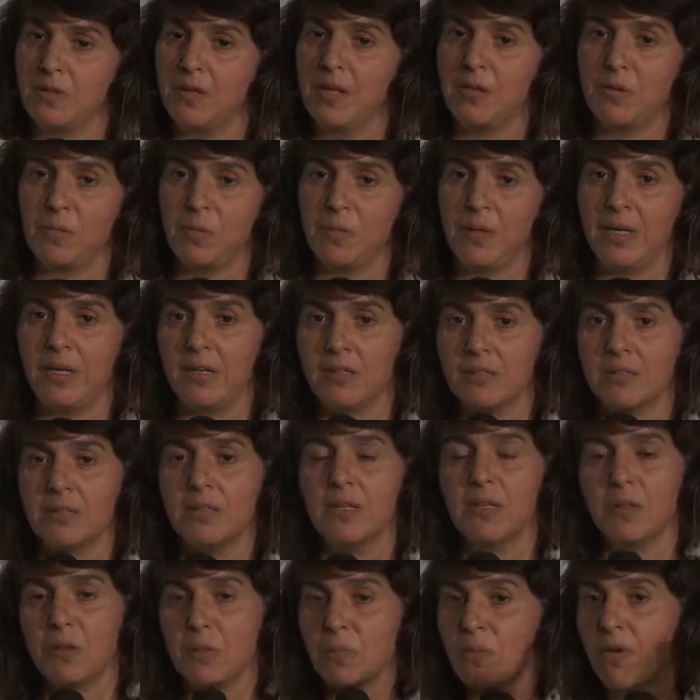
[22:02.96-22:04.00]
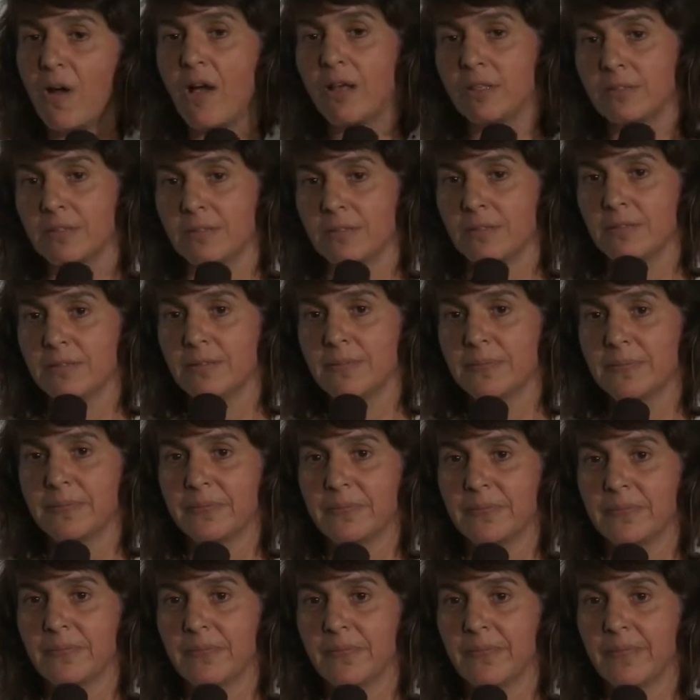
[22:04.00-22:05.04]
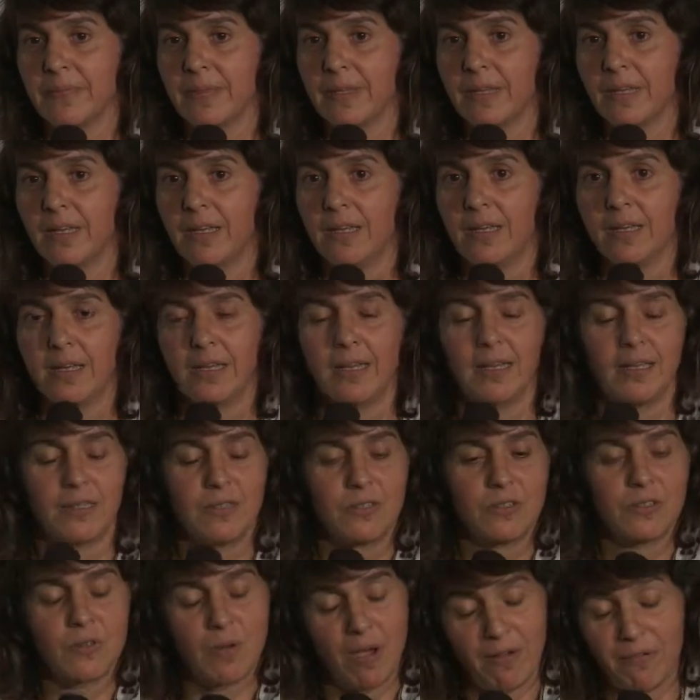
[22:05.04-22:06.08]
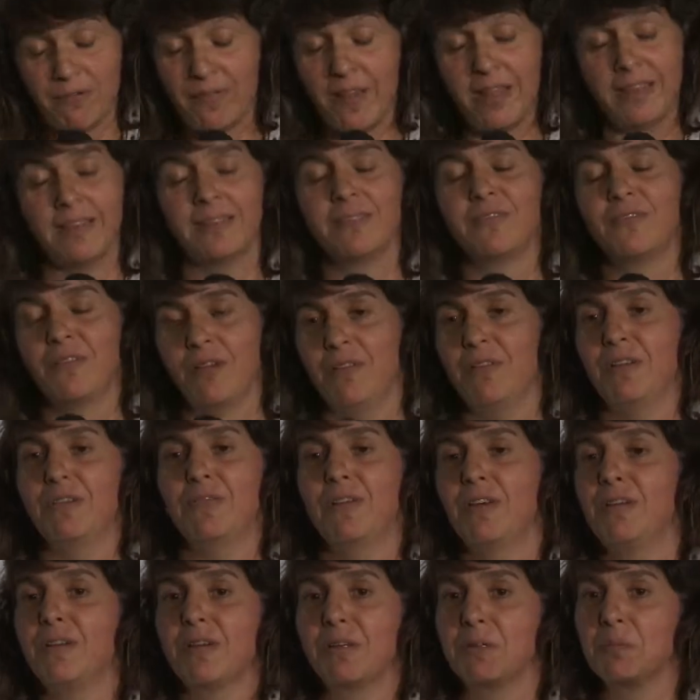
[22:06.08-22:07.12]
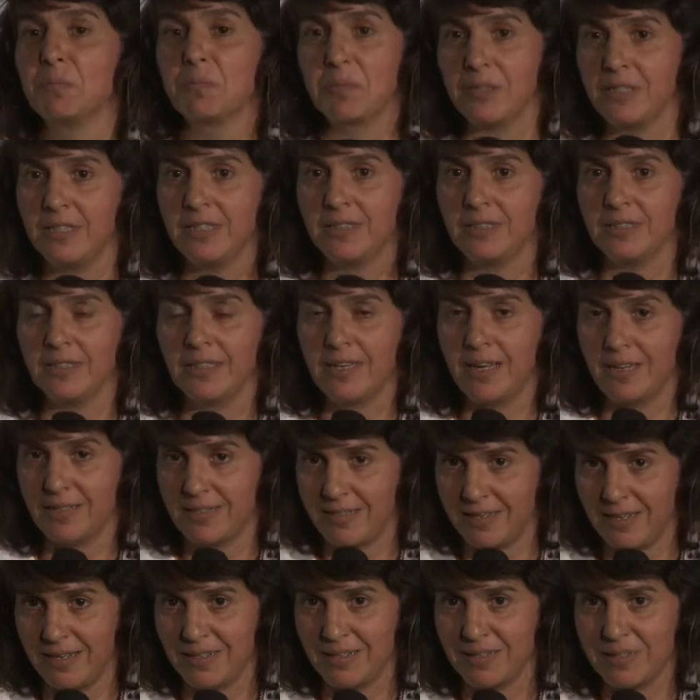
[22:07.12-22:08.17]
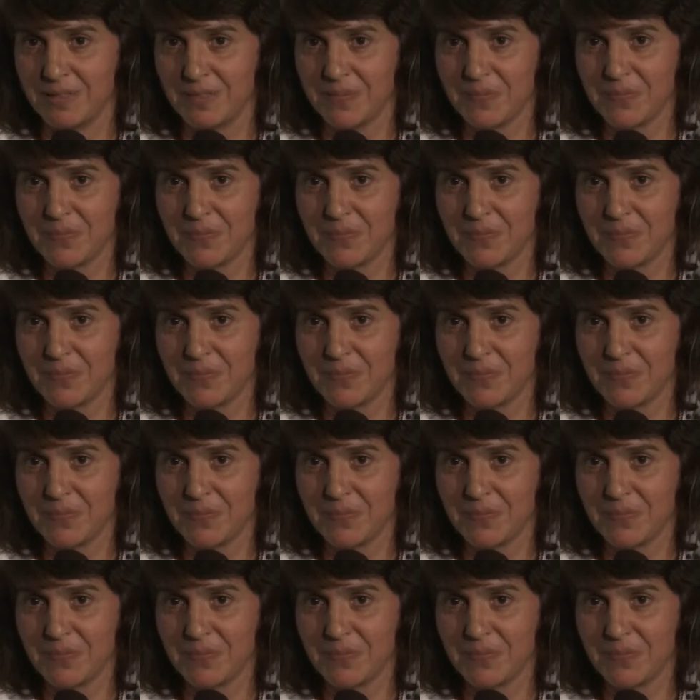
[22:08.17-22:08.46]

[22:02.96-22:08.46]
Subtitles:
and other beings in the process. So I find it very, very complete in that sense.